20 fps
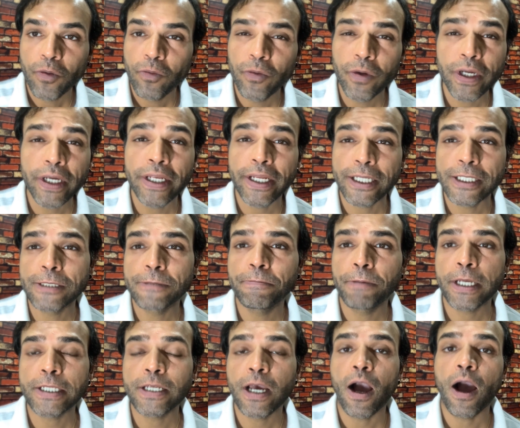we can
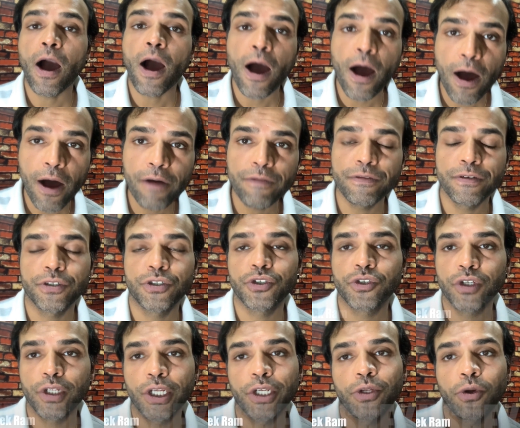expect half a
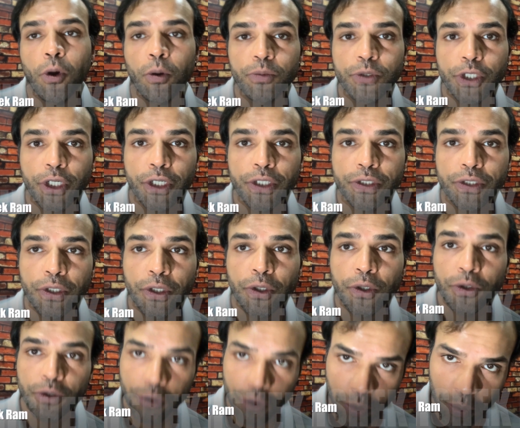trillion objects
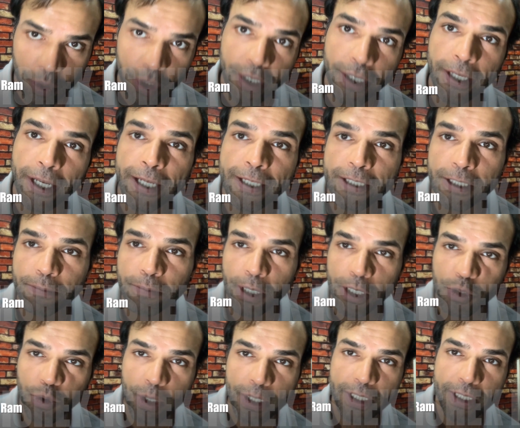to be connected
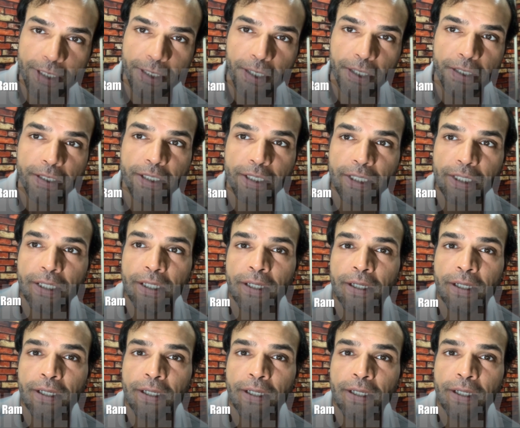by 2030.